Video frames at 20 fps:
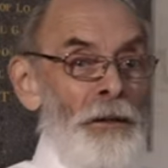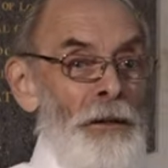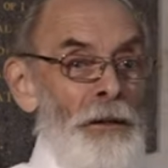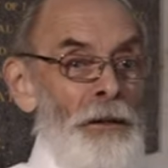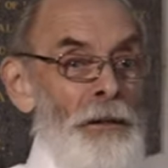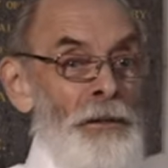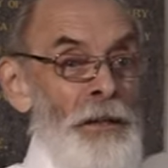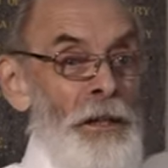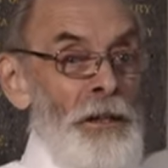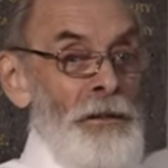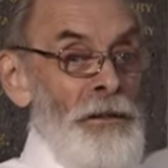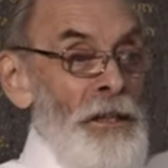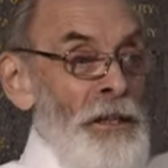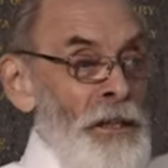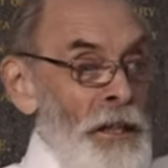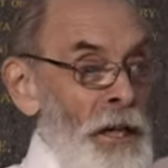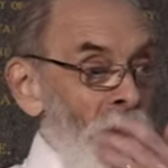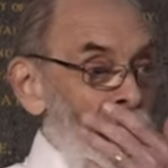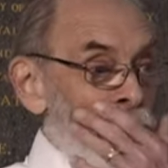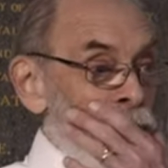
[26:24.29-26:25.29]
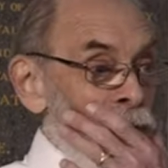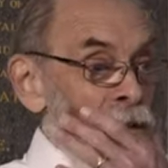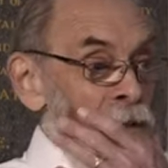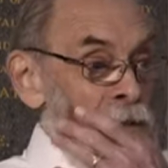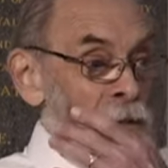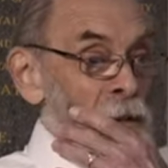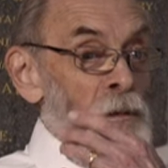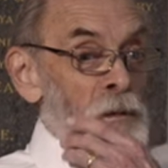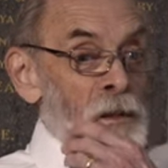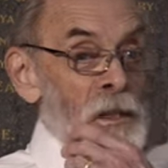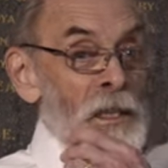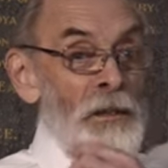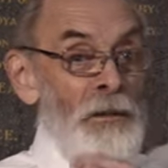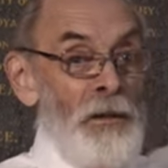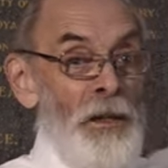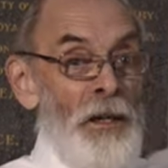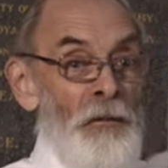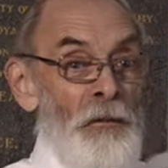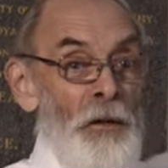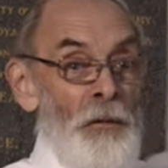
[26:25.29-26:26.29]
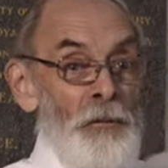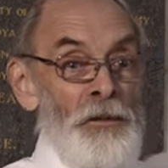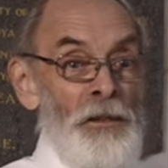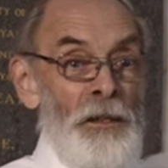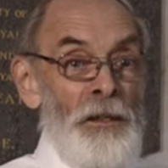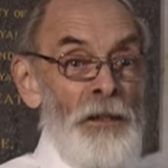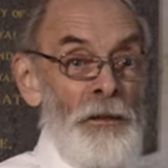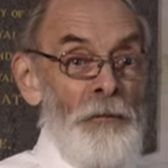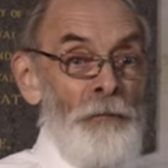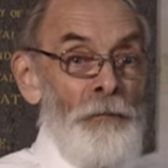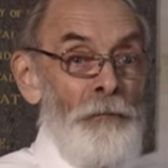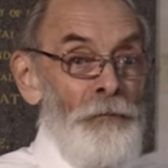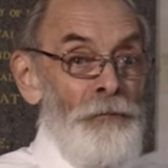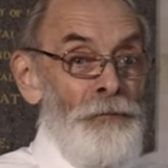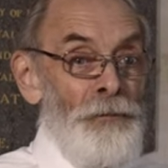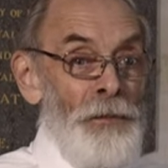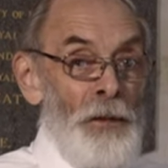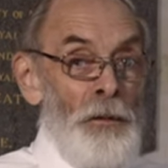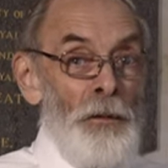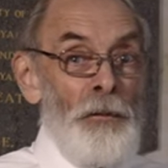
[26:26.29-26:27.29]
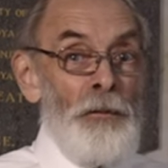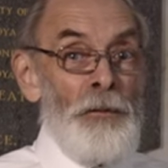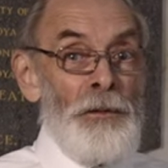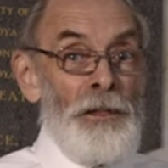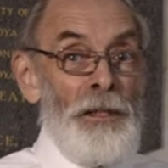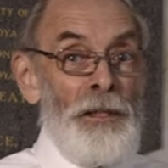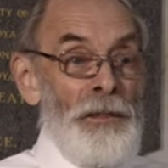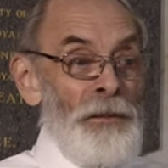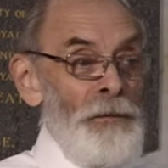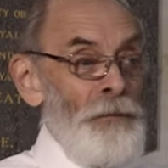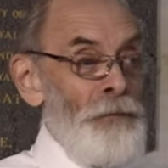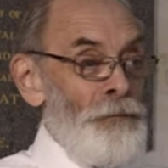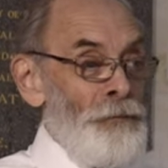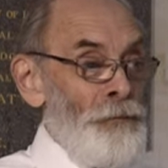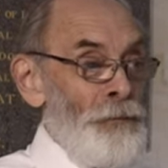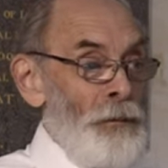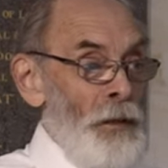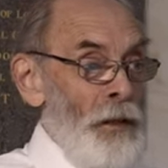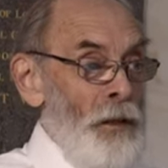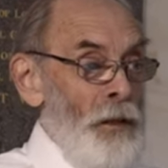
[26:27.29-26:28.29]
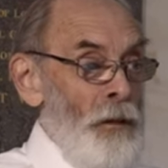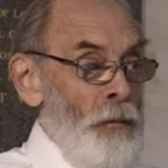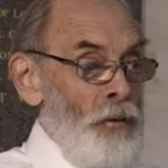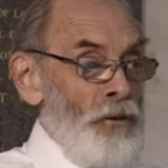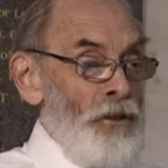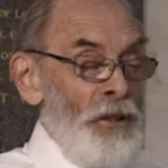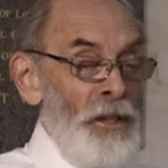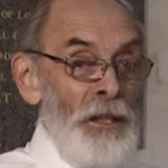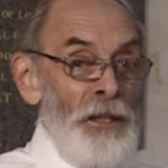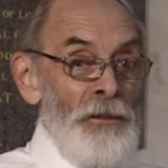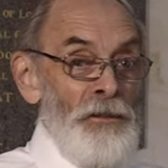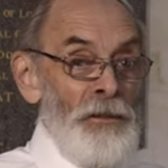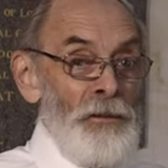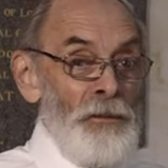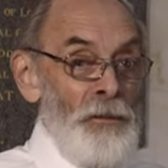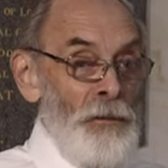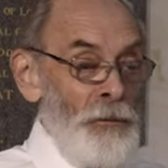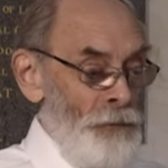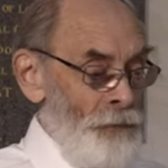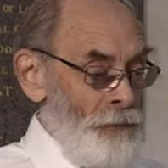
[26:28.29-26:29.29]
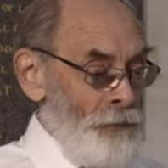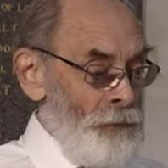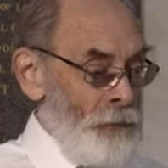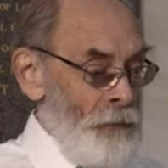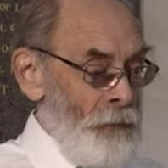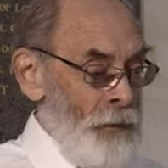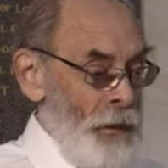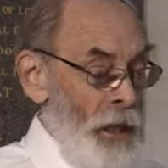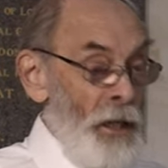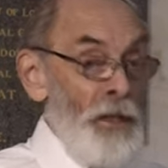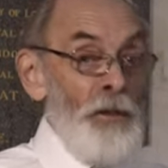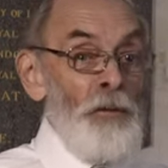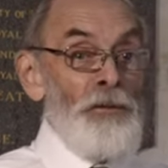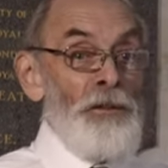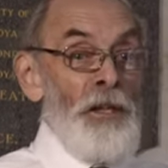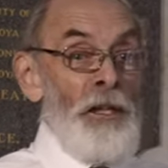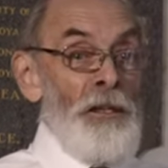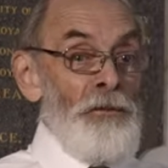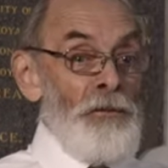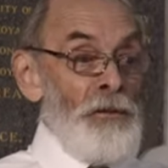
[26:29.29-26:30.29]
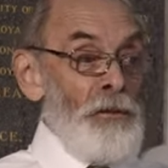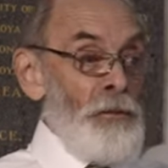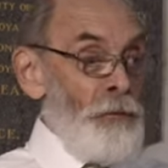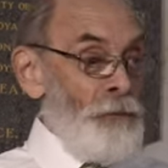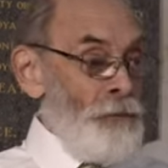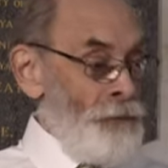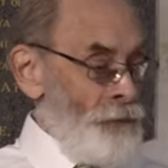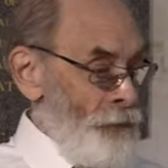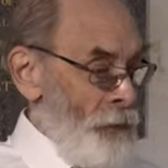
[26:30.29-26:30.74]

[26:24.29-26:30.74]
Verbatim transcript: and I think afterwards, oh dear, I've upset them, oh dear, what shall I do? I know what I'll do